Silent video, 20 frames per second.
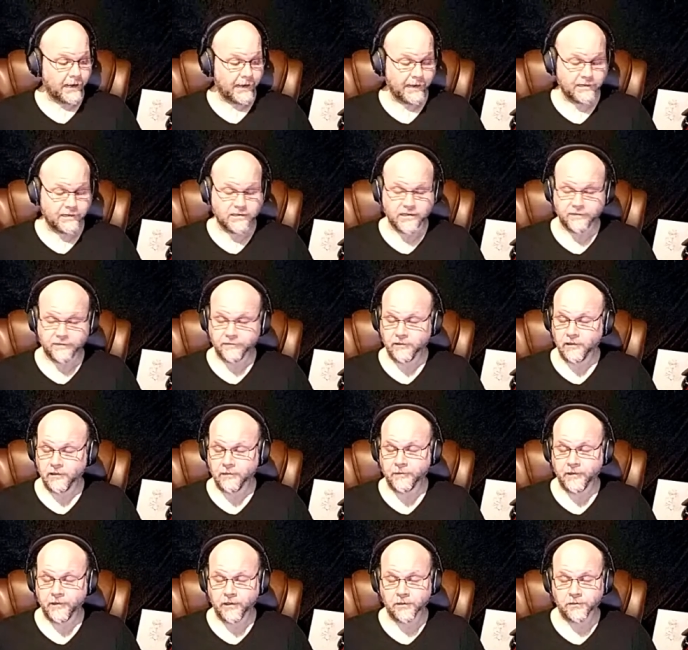And definitely
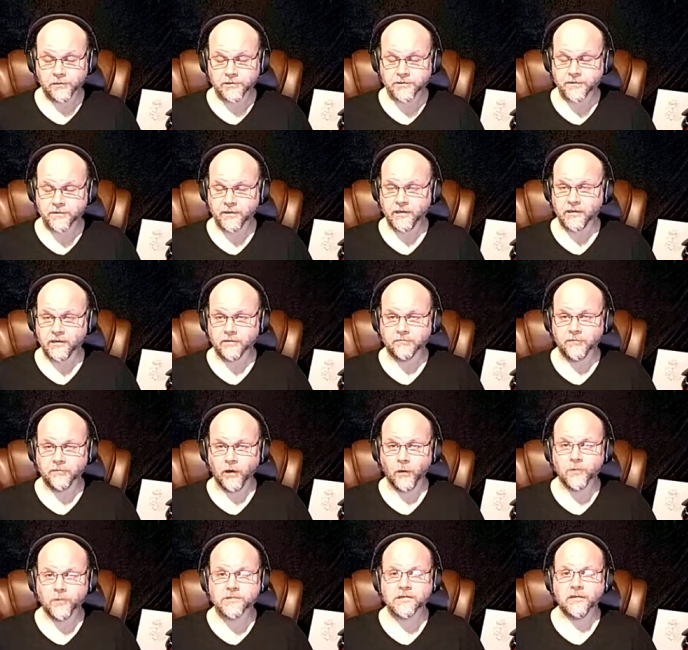let me know what you think.
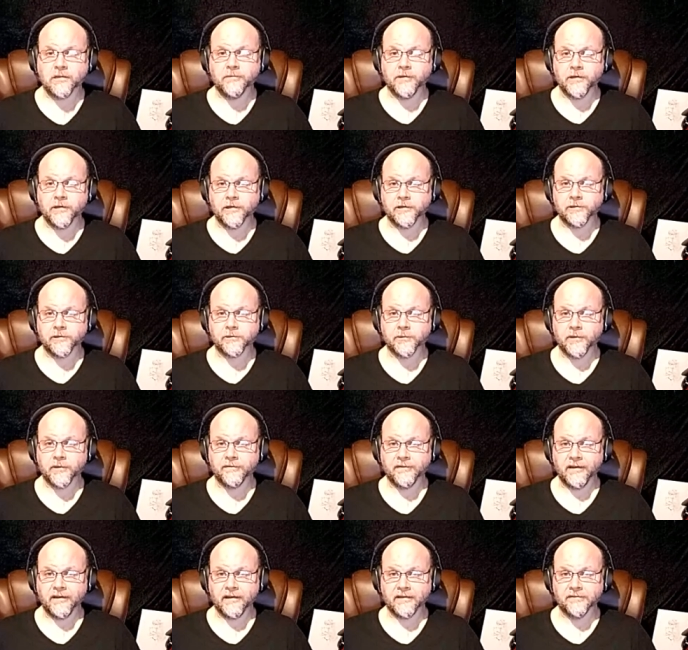Always let me know
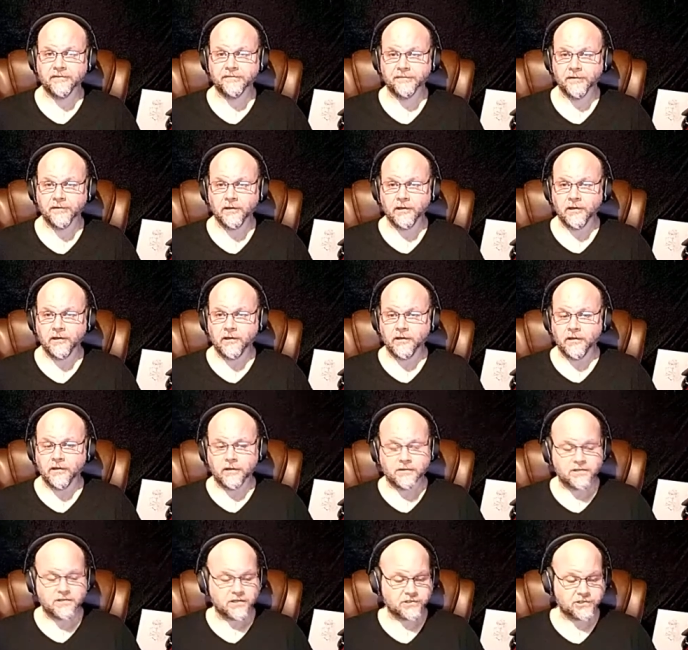if I've
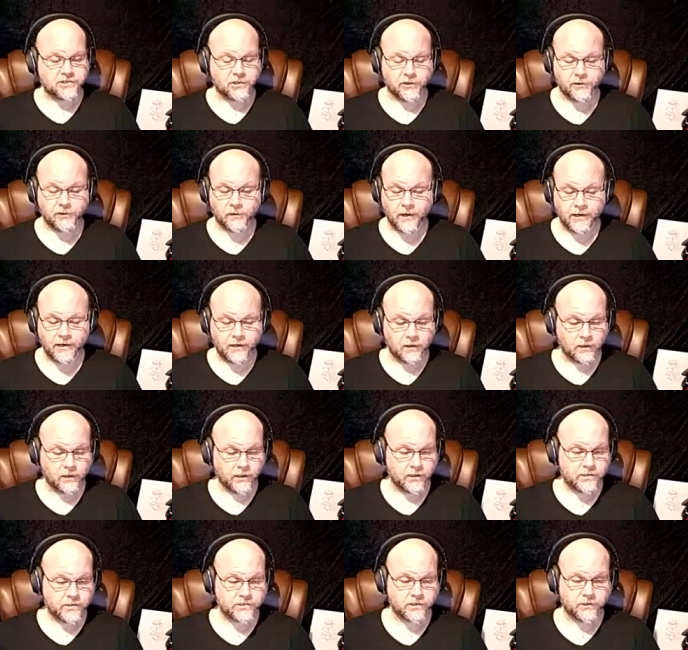touched on the right
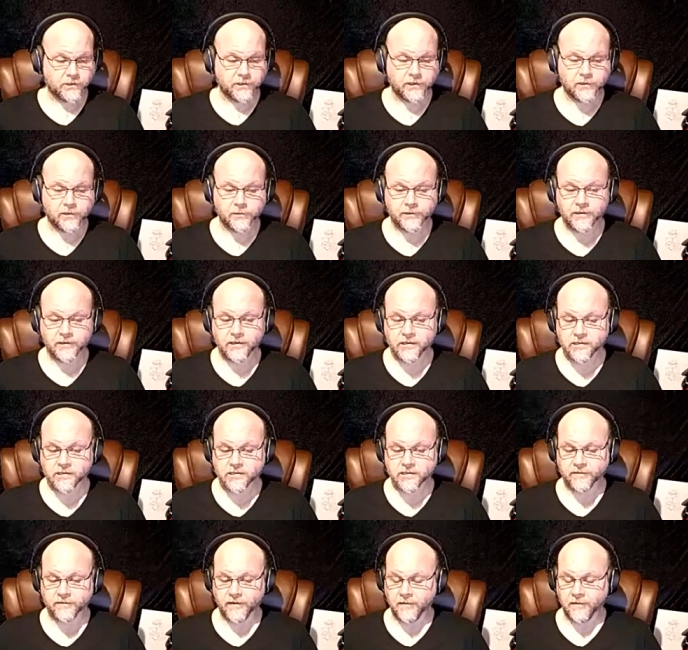areas on here with this,
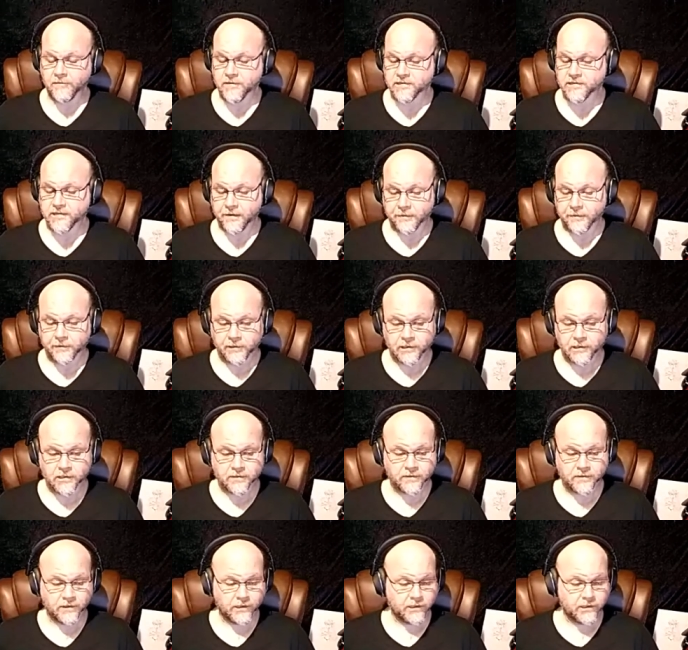if I missed out on
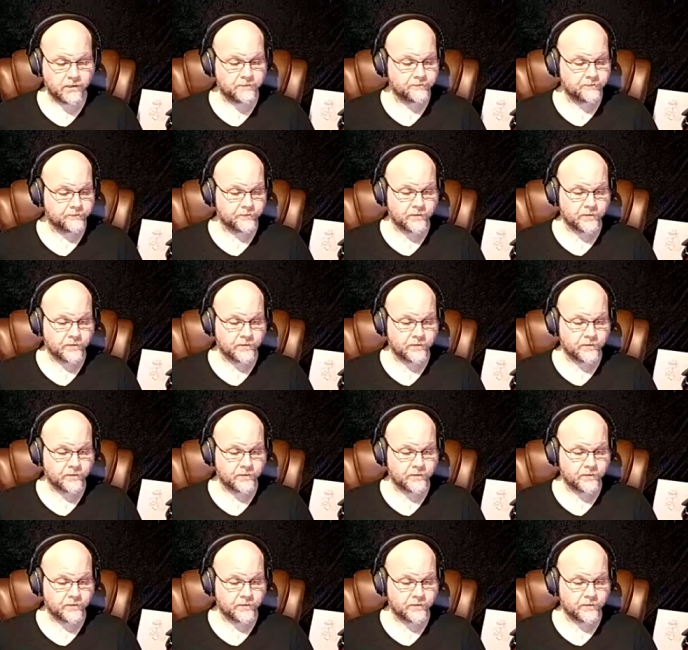anything.